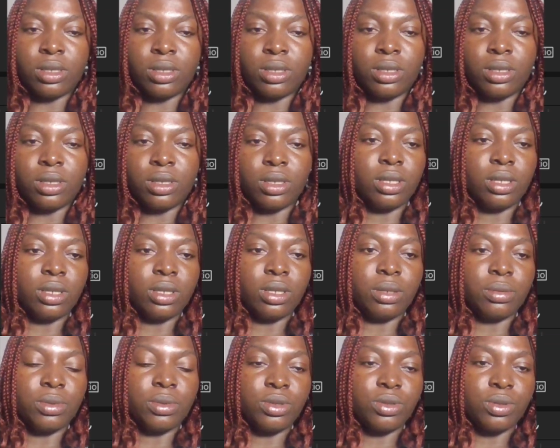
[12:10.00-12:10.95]
then I'm
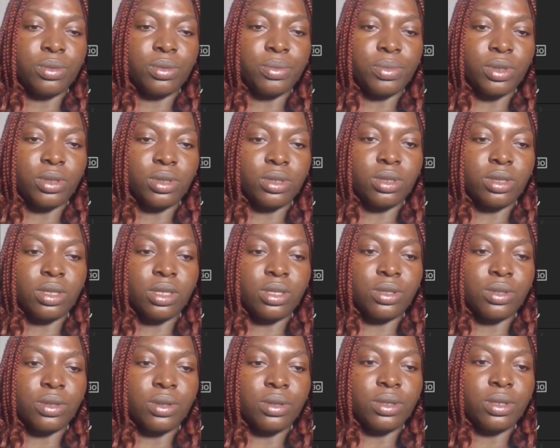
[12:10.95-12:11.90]
going to import
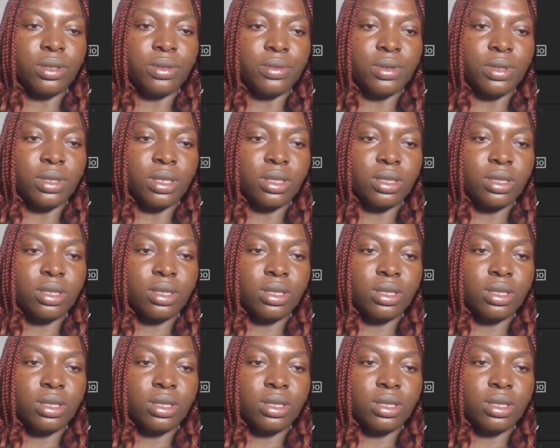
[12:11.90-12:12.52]
Sunny, right?